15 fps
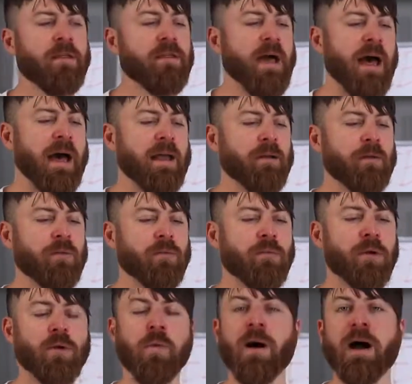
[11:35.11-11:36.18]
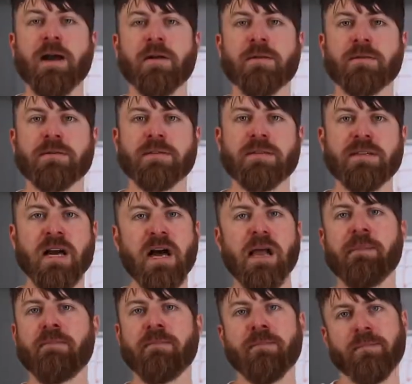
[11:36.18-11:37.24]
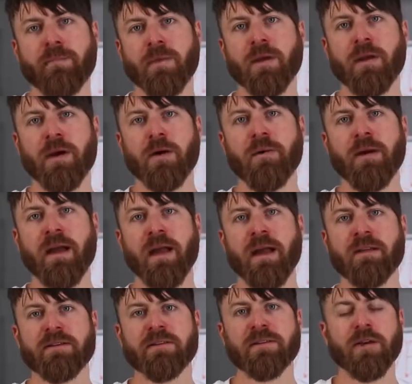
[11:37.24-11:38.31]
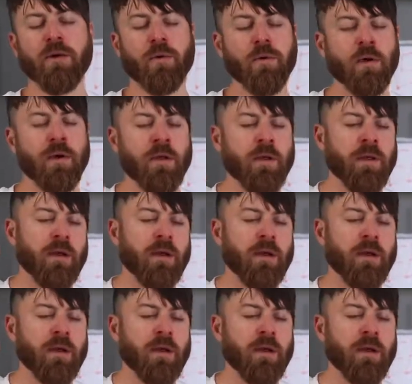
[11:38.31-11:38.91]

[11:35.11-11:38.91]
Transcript: that requires time, So